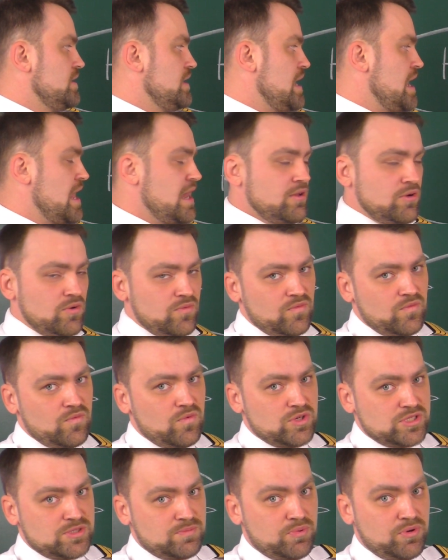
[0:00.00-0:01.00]
helium
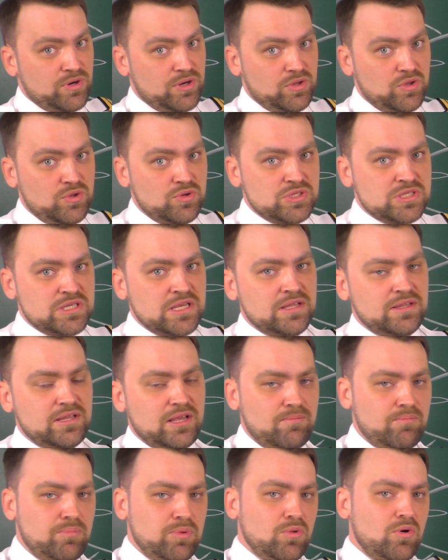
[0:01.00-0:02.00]
was produced,
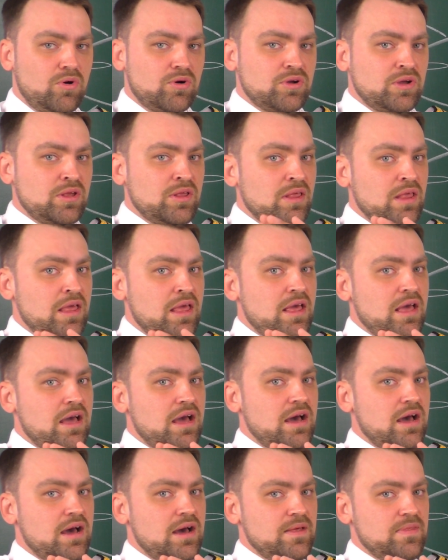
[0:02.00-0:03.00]
they blocked
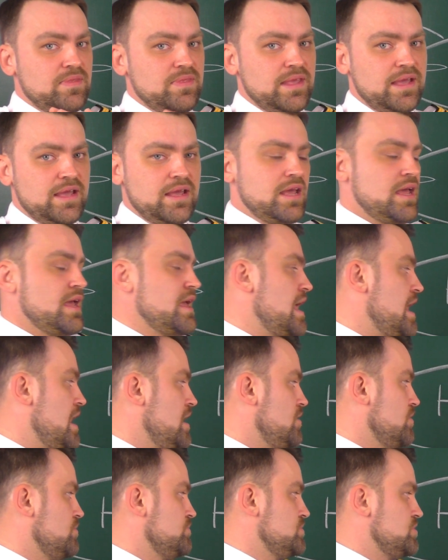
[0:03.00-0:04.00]
the
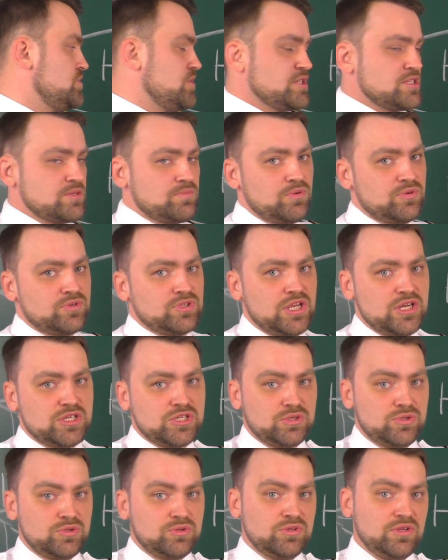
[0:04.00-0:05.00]
helium
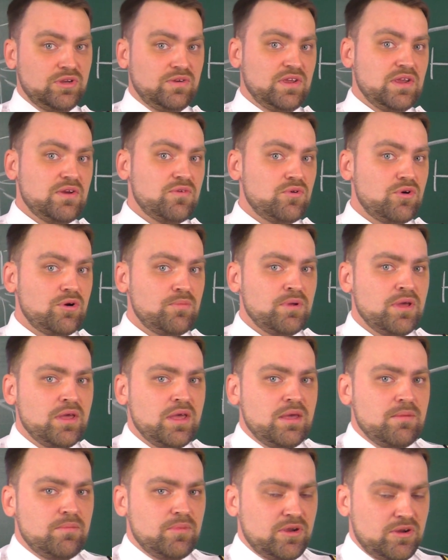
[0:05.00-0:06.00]
transportation to the Europe
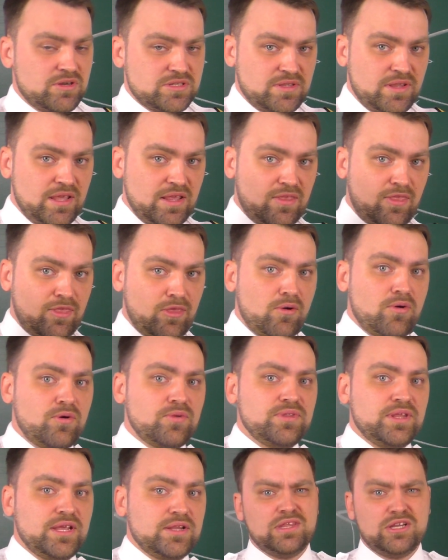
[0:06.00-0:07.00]
because they
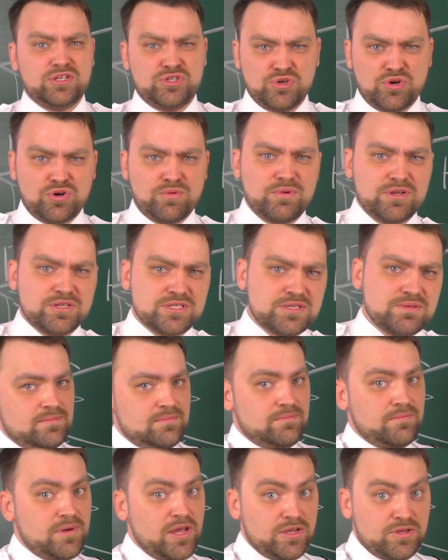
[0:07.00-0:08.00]
thought that the Germans
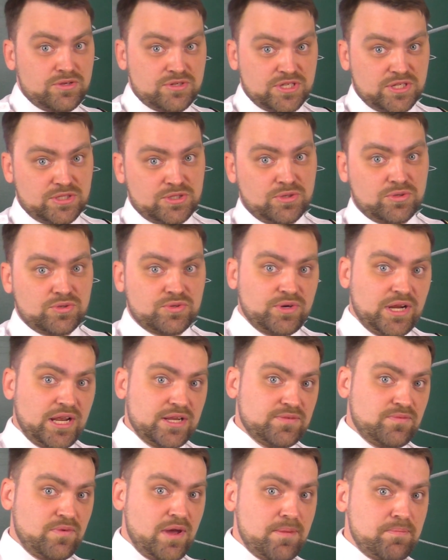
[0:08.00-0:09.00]
may use it to
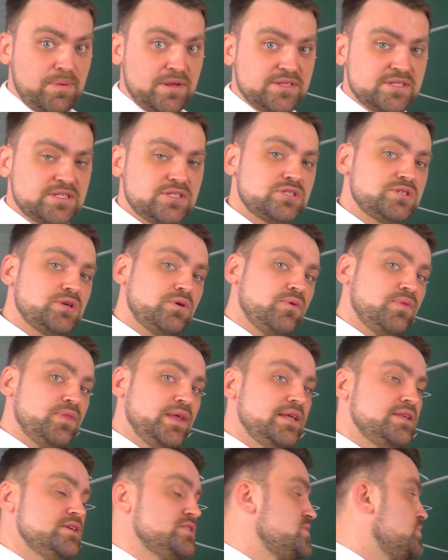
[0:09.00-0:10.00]
create weapons. So
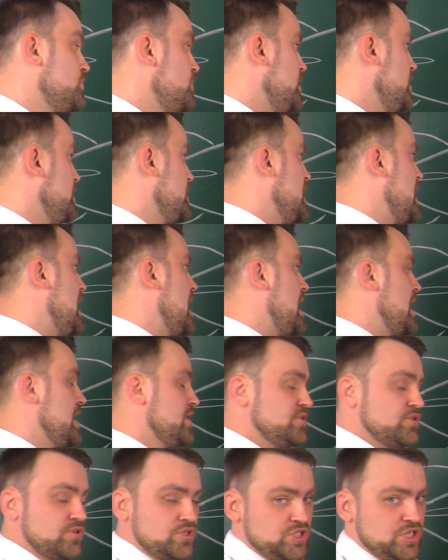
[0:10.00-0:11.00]
that is why
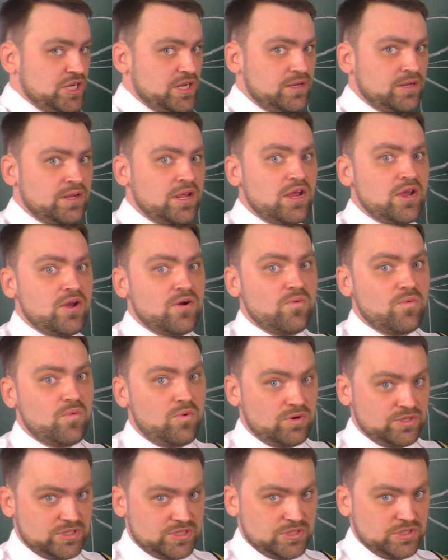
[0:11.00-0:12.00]
hydrogen
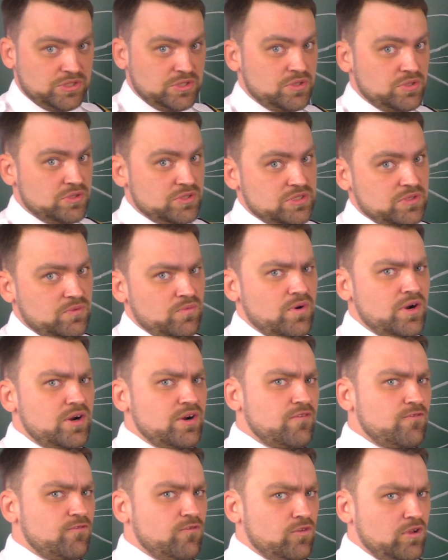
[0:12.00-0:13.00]
was used,
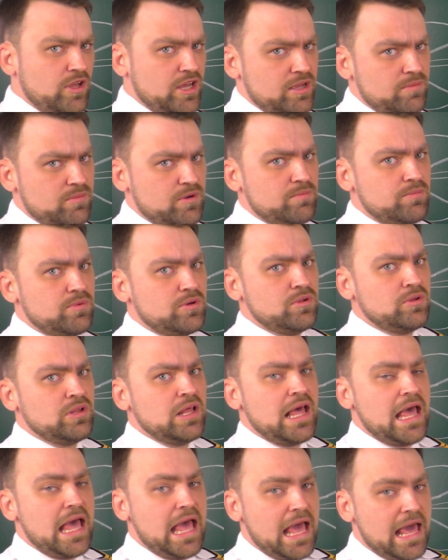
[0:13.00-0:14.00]
very flammable
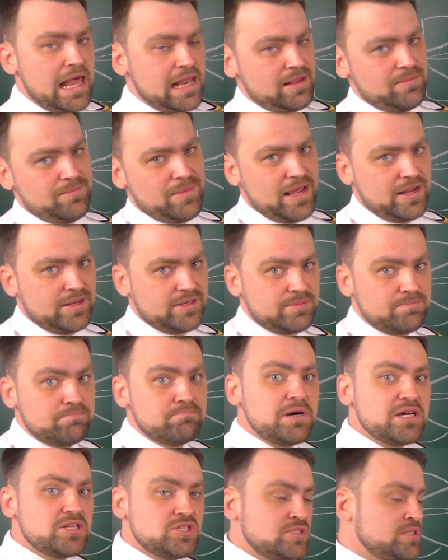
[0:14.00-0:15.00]
element,
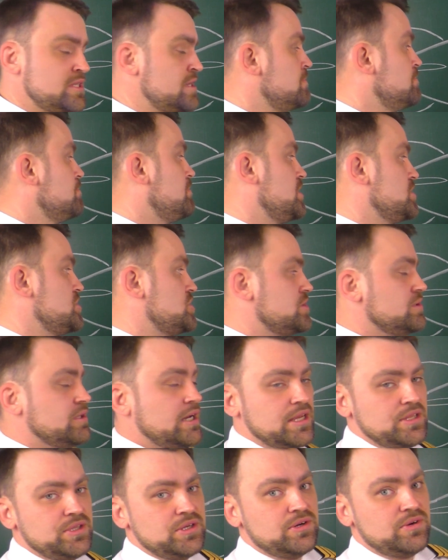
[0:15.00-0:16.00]
but much
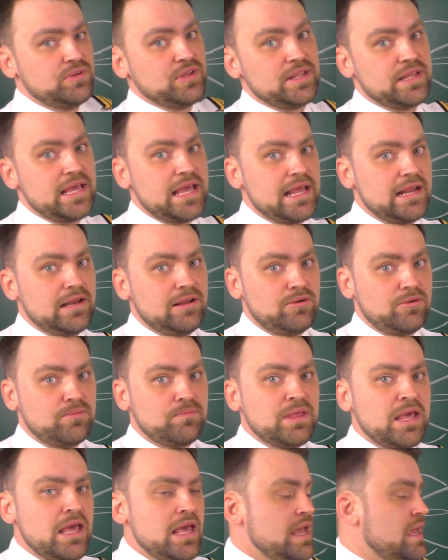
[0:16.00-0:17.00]
lighter than
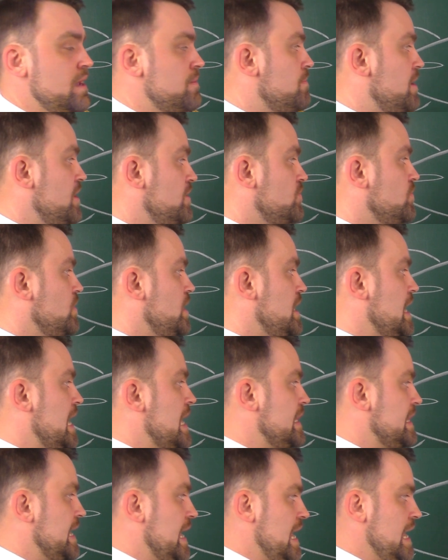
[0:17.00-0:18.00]
helium. By the way,
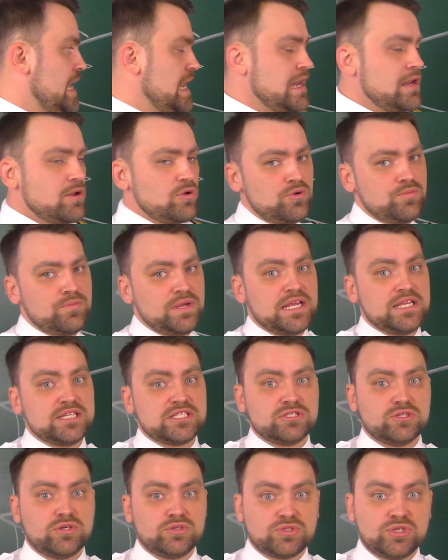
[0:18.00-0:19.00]
the helium
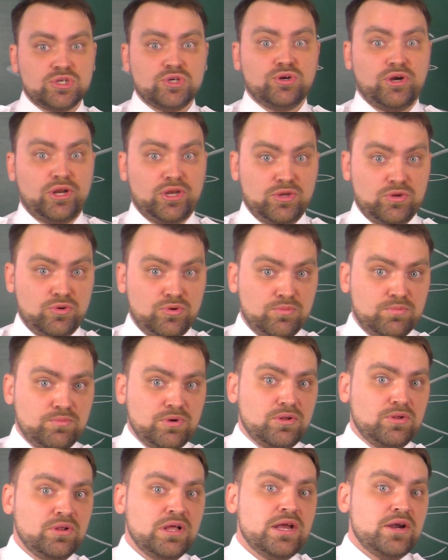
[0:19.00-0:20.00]
is not
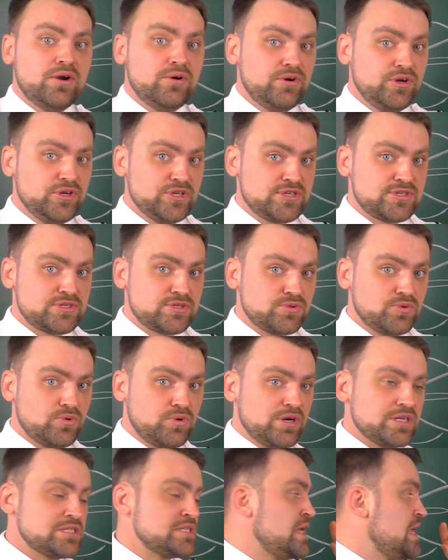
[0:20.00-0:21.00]
renewable
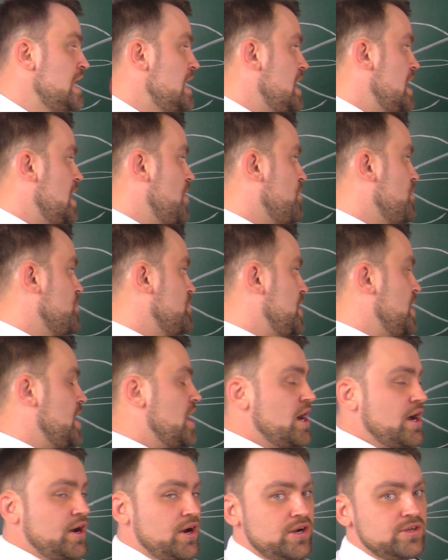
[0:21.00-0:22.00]
resource. However,
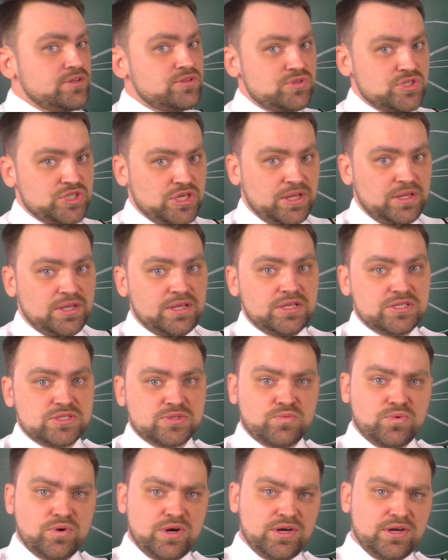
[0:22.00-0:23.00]
hydrogen is
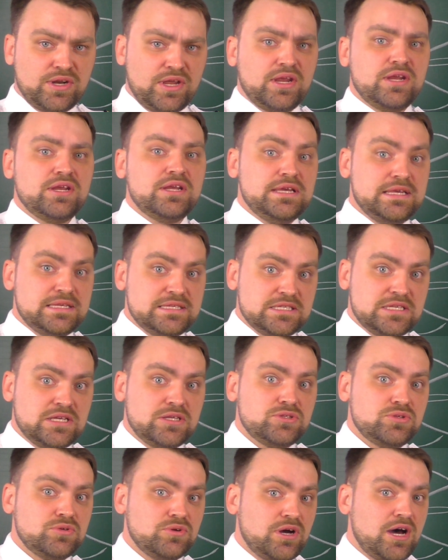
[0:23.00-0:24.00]
very easy
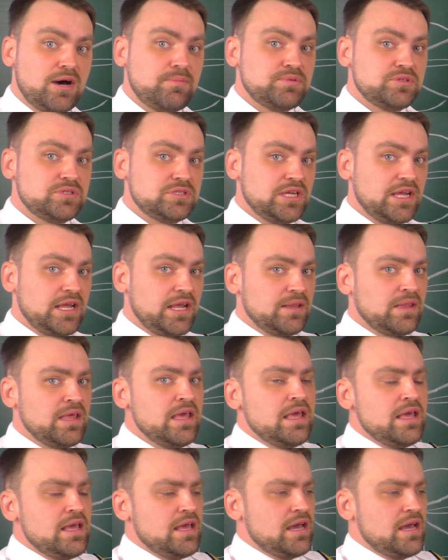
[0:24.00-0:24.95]
to obtain.